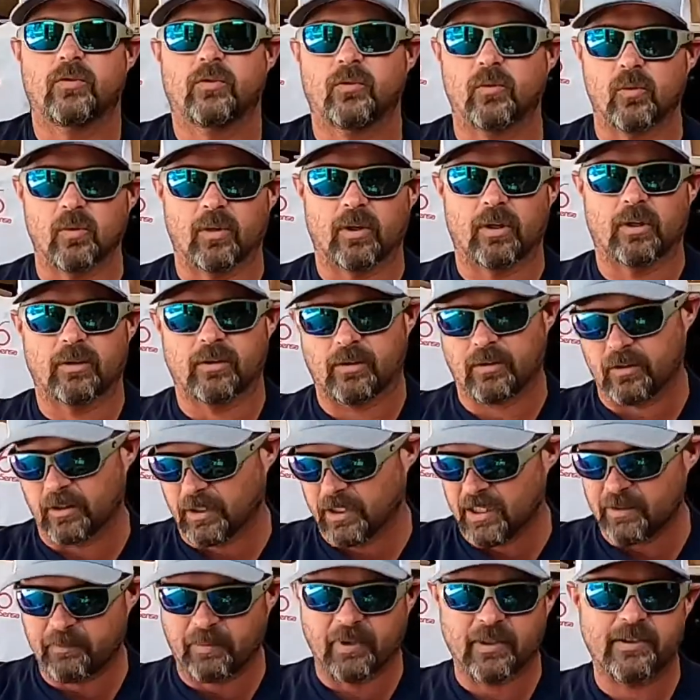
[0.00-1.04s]
for
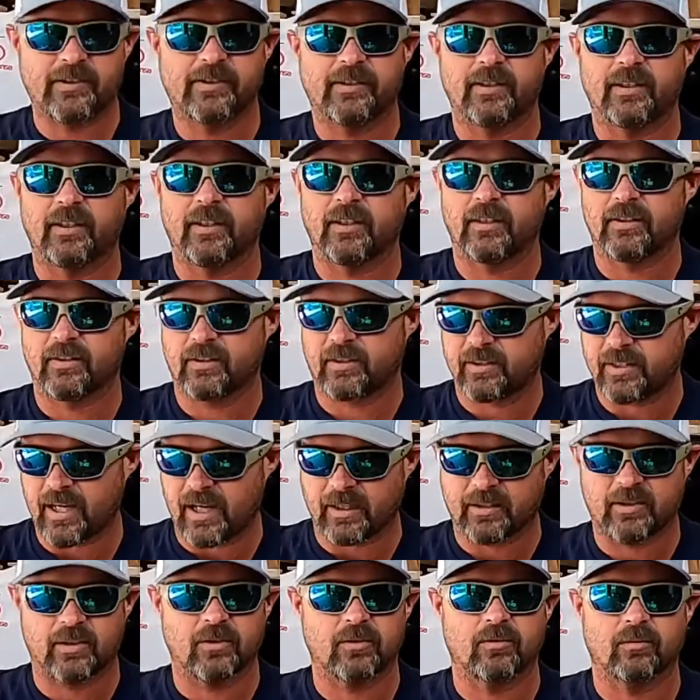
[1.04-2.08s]
liplesses,
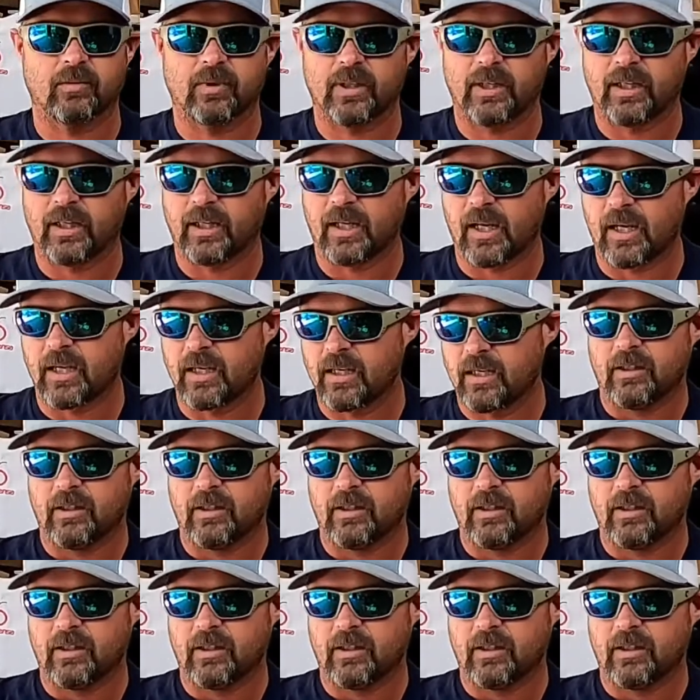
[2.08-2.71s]
Texas rig,